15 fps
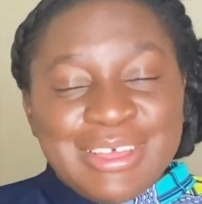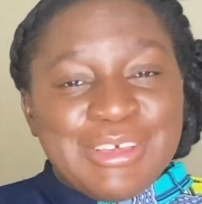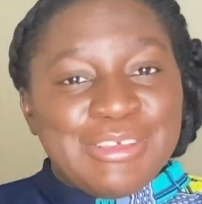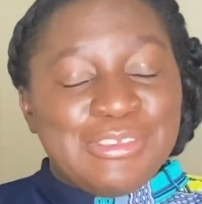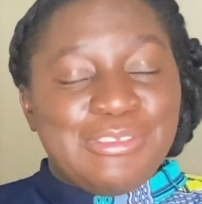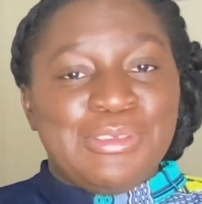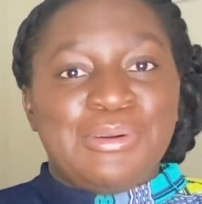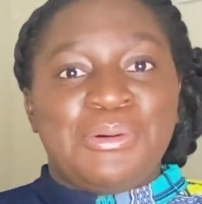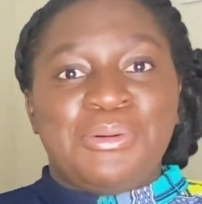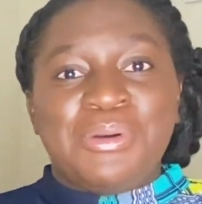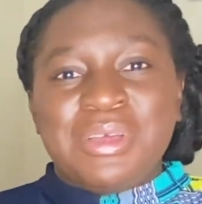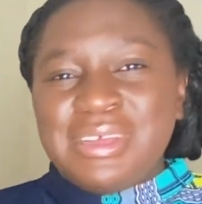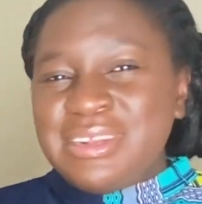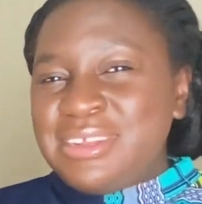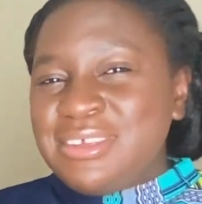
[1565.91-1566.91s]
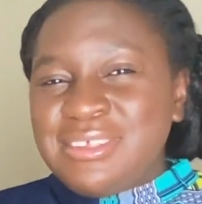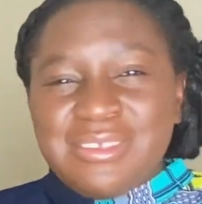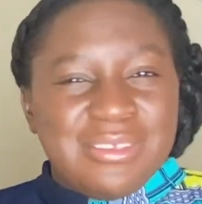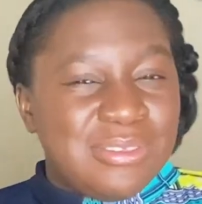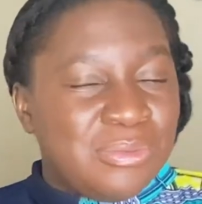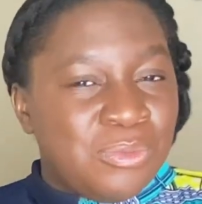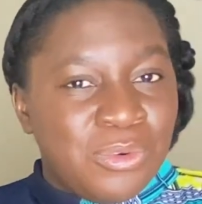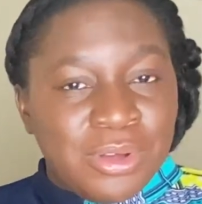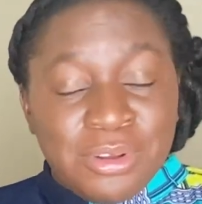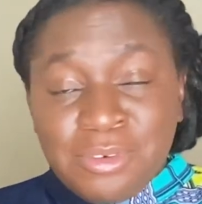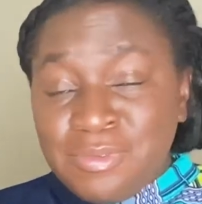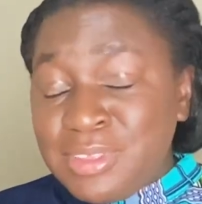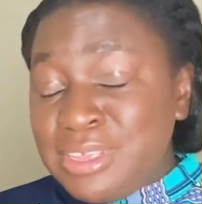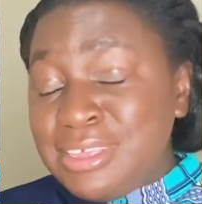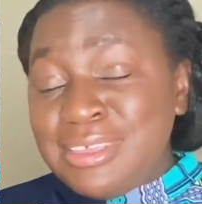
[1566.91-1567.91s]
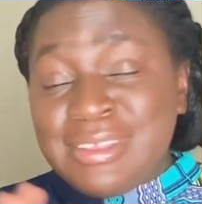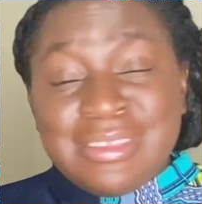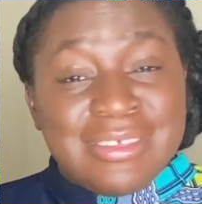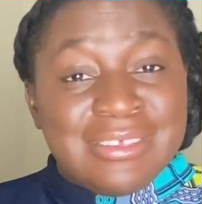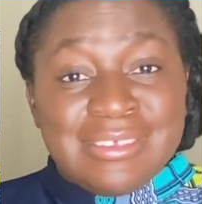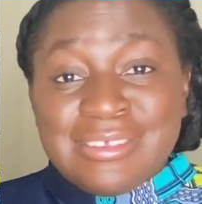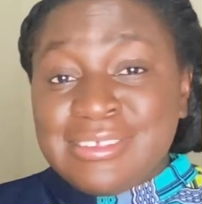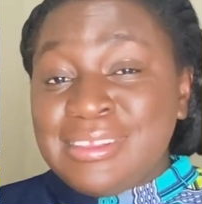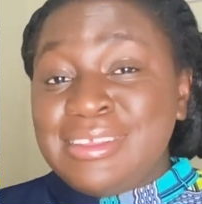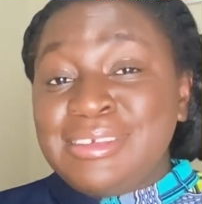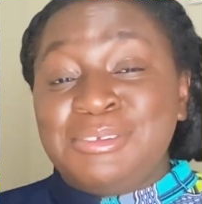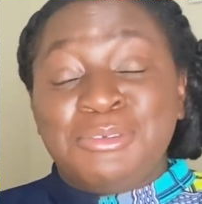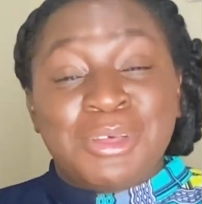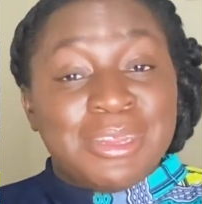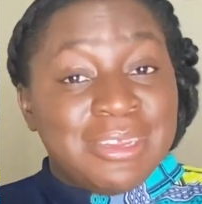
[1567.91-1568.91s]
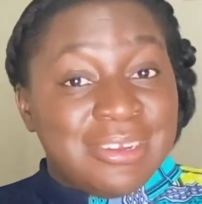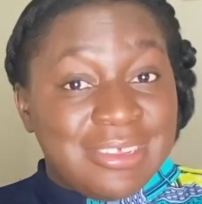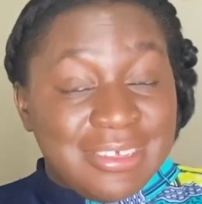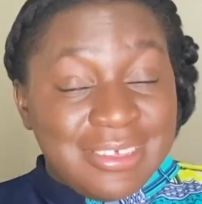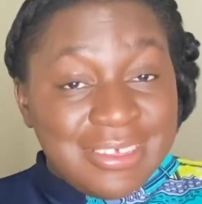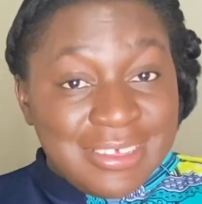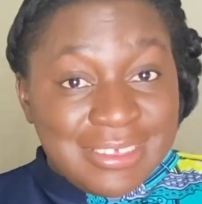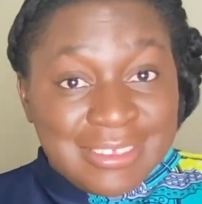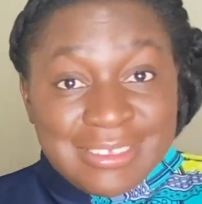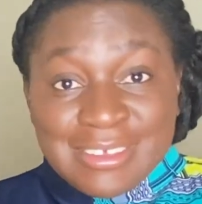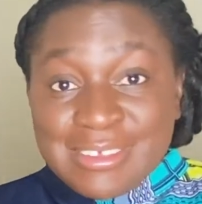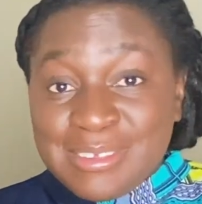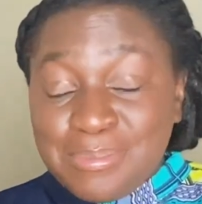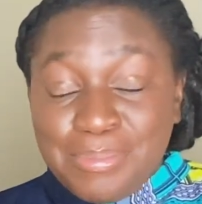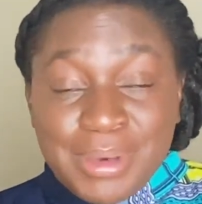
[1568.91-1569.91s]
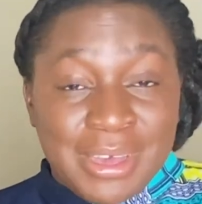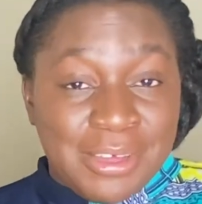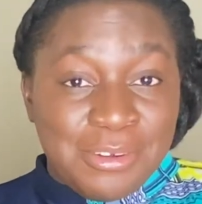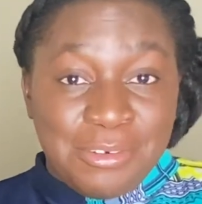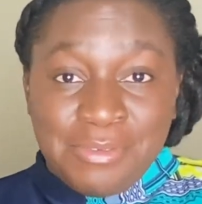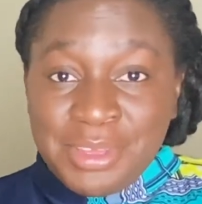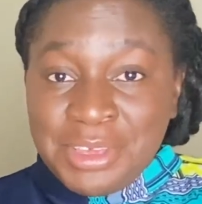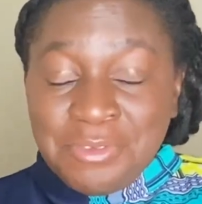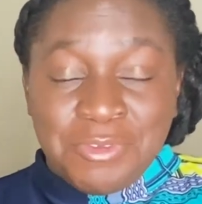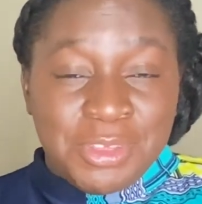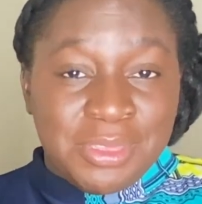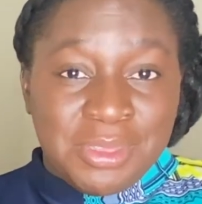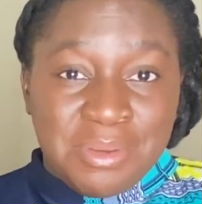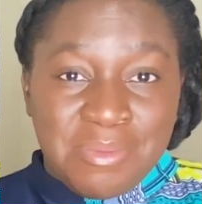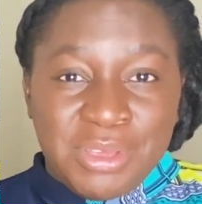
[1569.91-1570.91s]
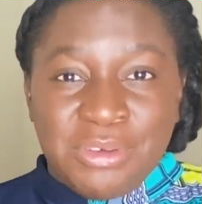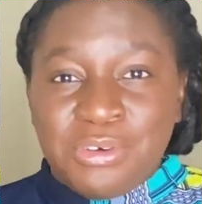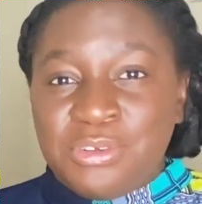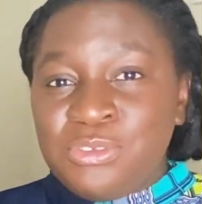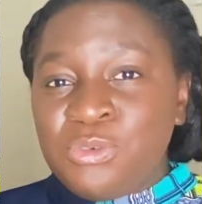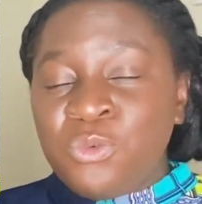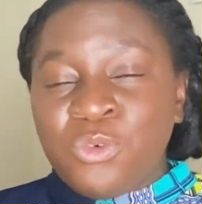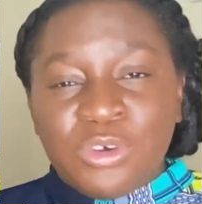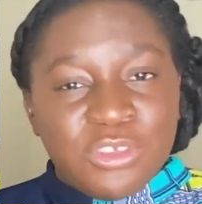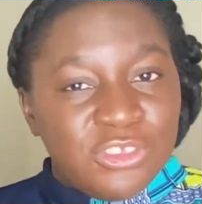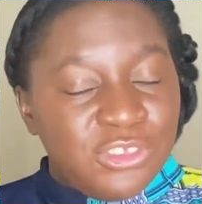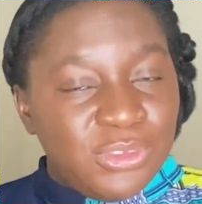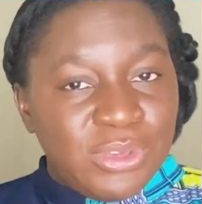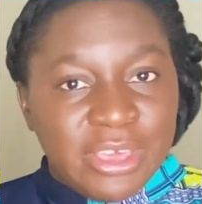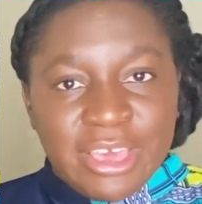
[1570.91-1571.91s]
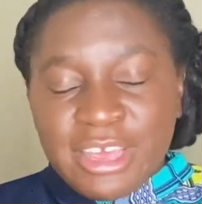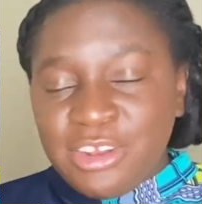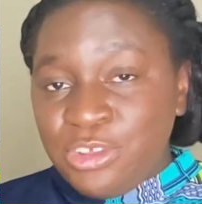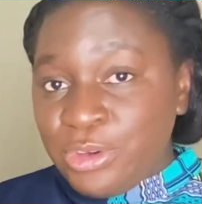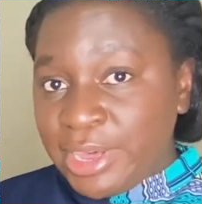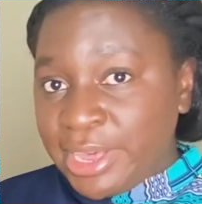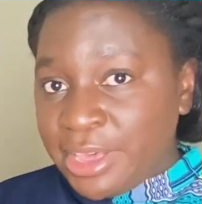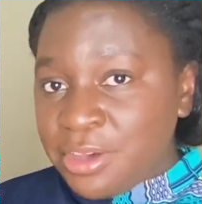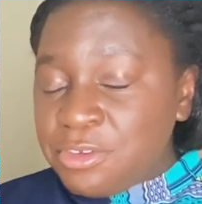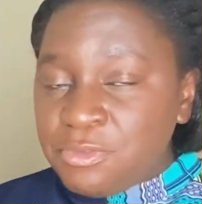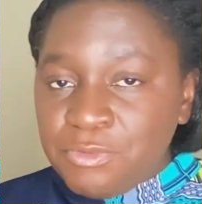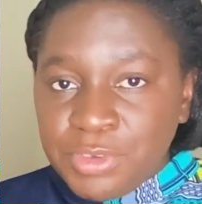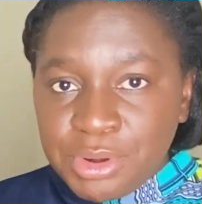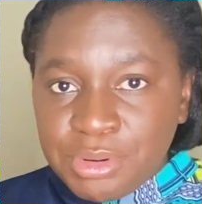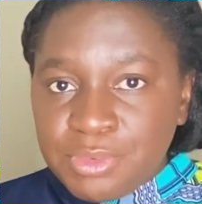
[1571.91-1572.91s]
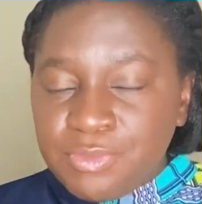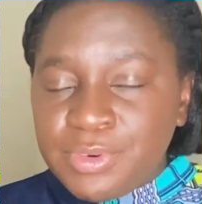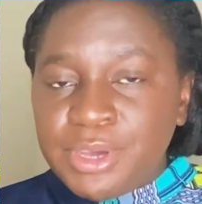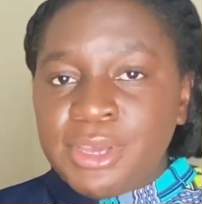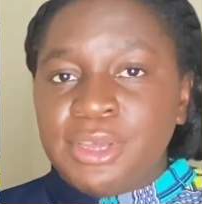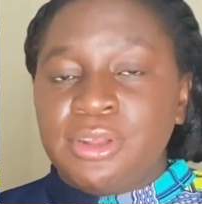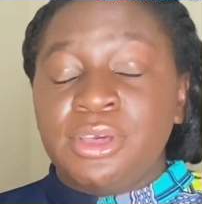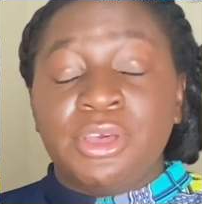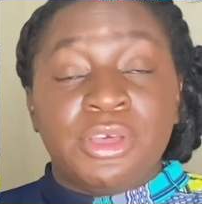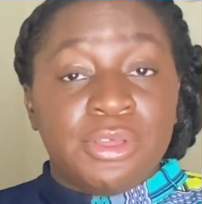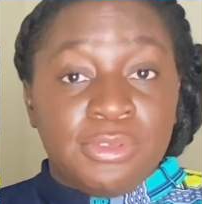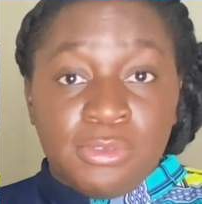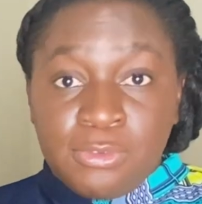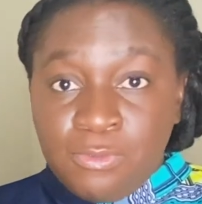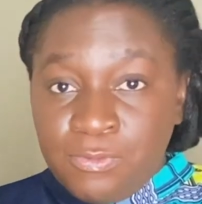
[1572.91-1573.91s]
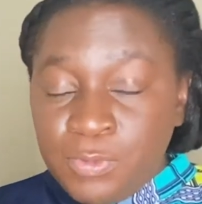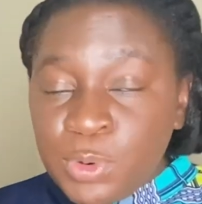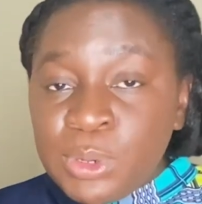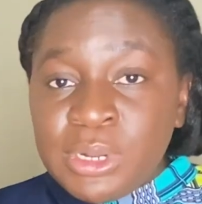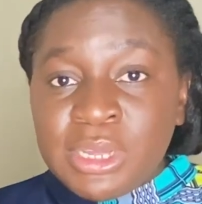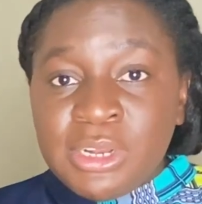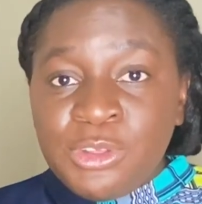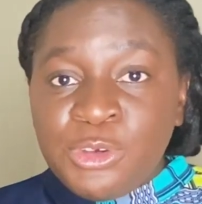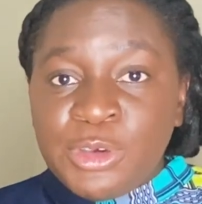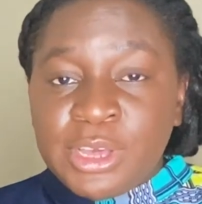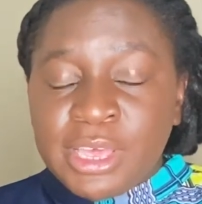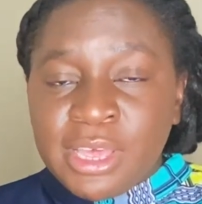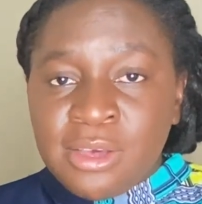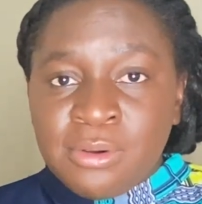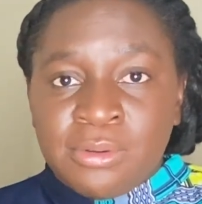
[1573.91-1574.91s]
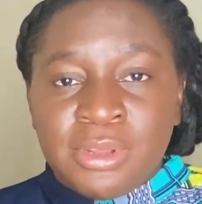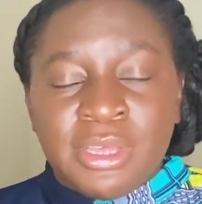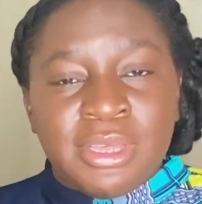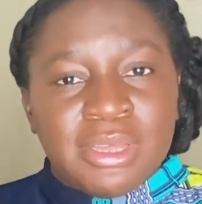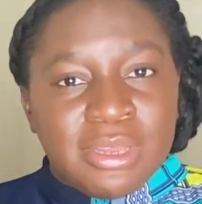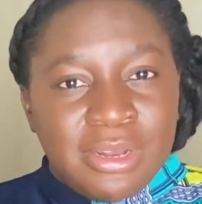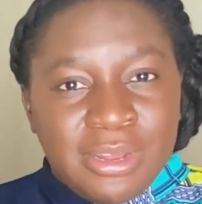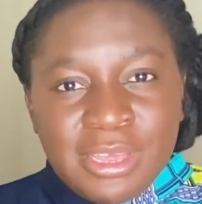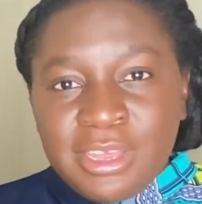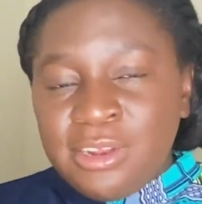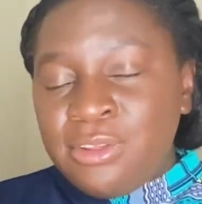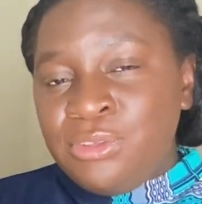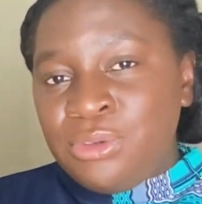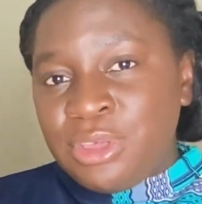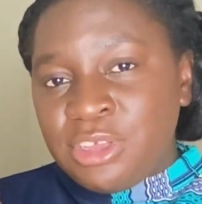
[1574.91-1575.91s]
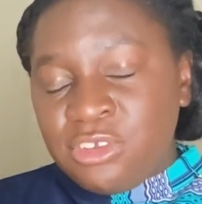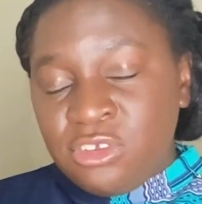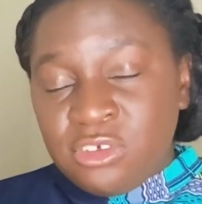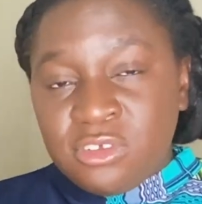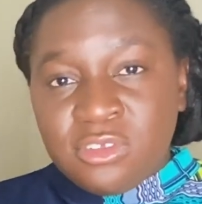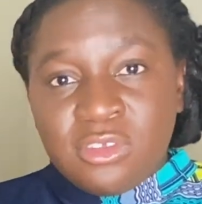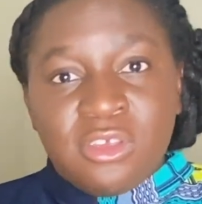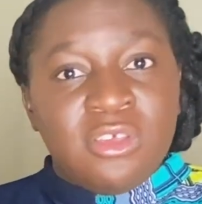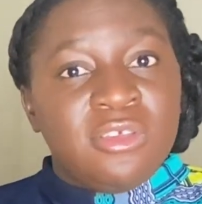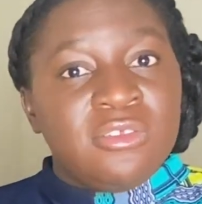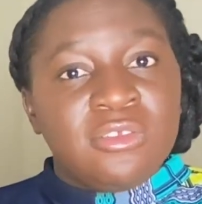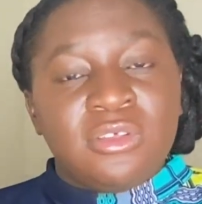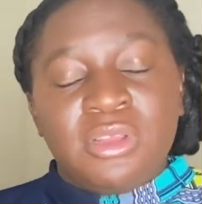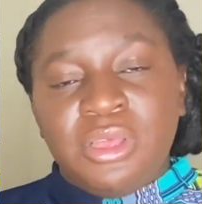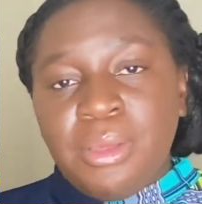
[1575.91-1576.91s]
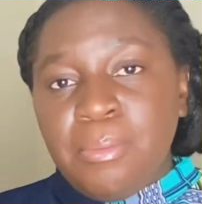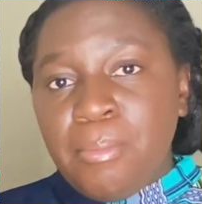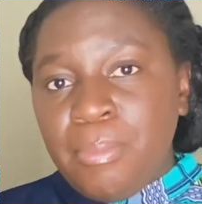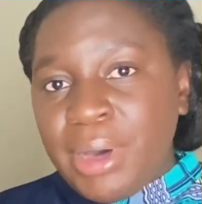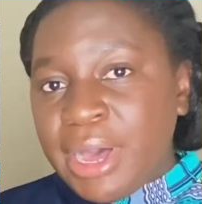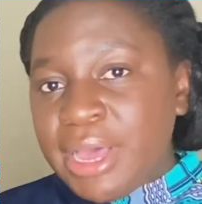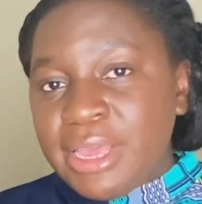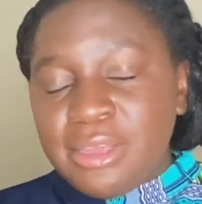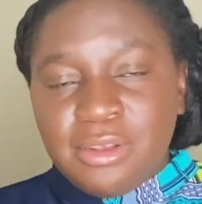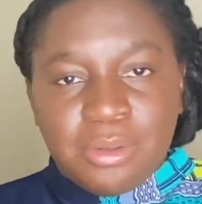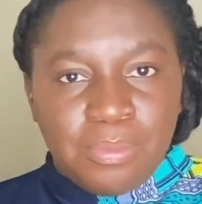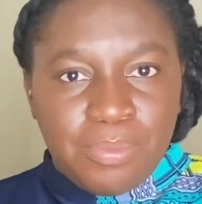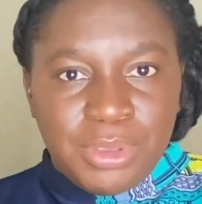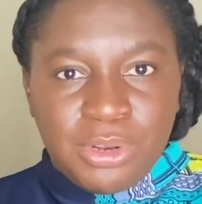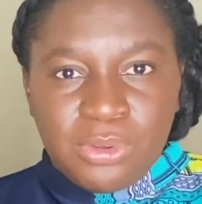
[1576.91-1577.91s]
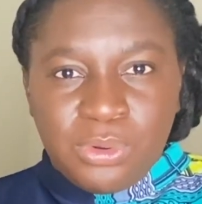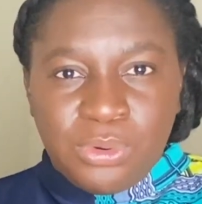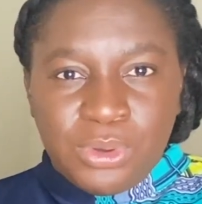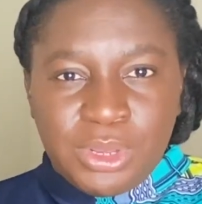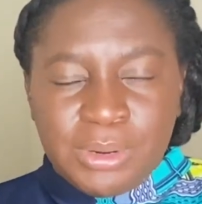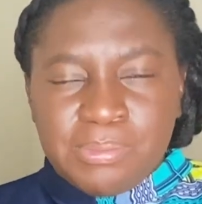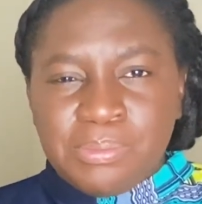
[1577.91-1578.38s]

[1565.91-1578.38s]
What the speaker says: So this is literally the easiest part of everything, because once you get your account verified, you funded your account, then you can just easily buy the Bitcoin.